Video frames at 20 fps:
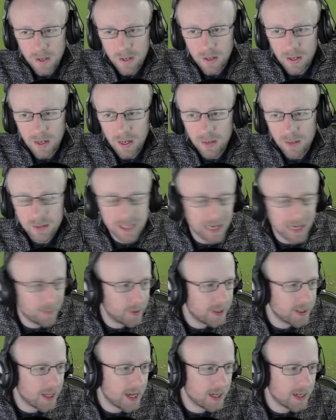I was happy
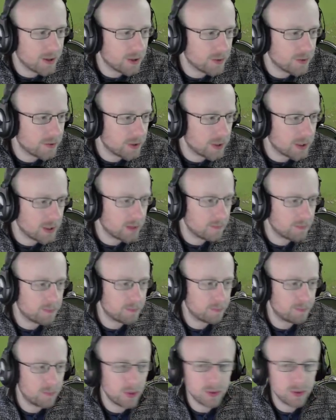that I got
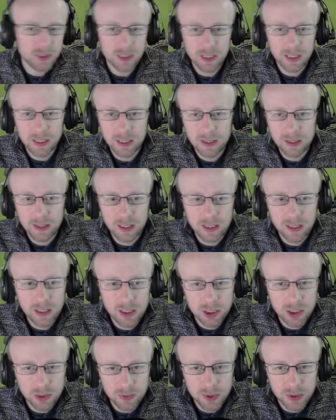mostly the
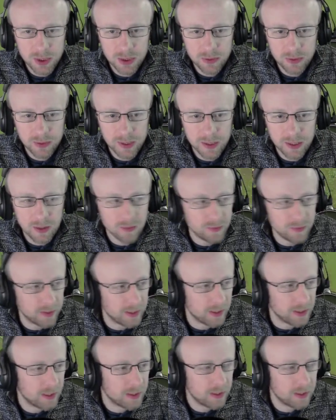initial shooting off here.